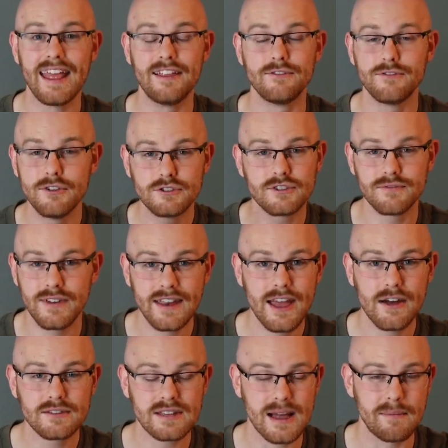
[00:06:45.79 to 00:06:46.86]
In future
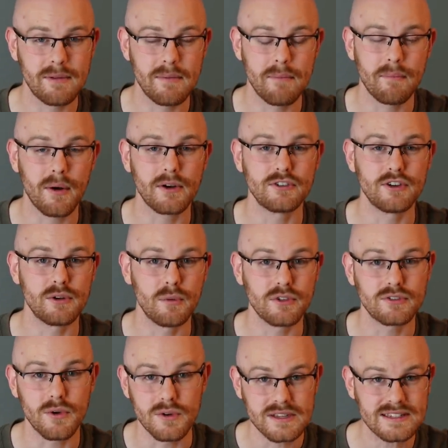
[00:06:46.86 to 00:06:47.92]
videos, I'm gonna be partnering
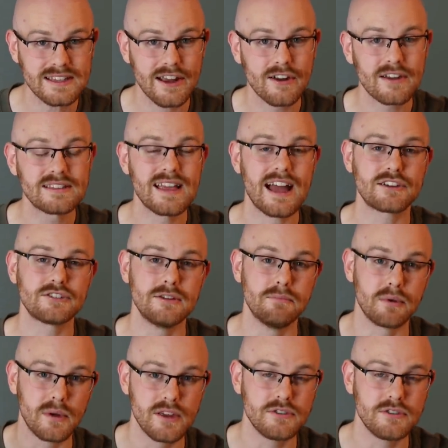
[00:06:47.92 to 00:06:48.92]
with Coursera to actually bring